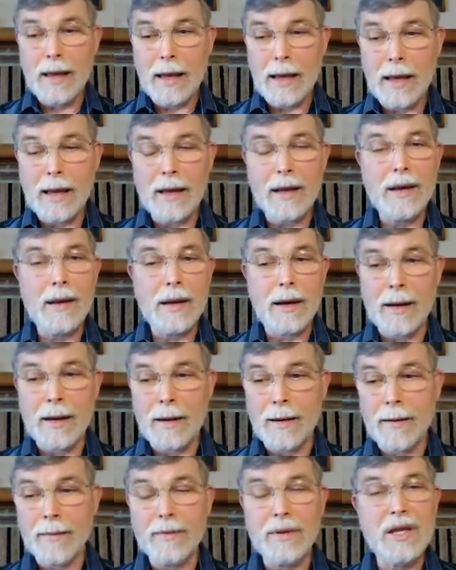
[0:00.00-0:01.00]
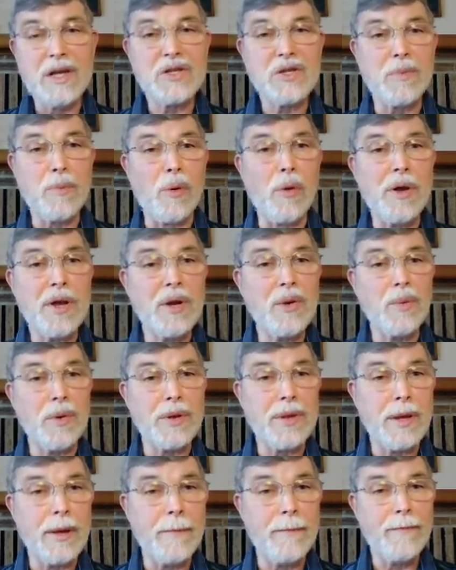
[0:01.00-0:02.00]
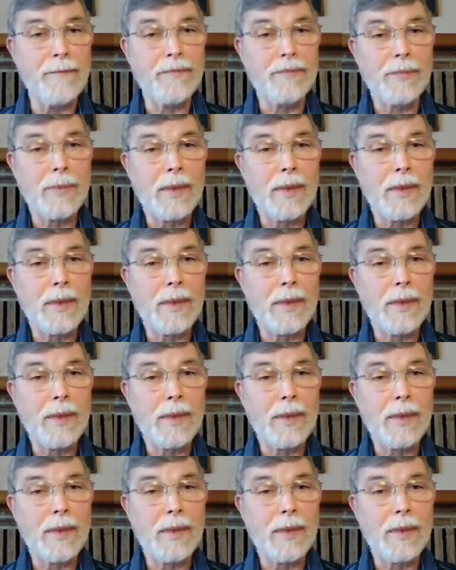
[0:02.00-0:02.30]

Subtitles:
and disappointed with him.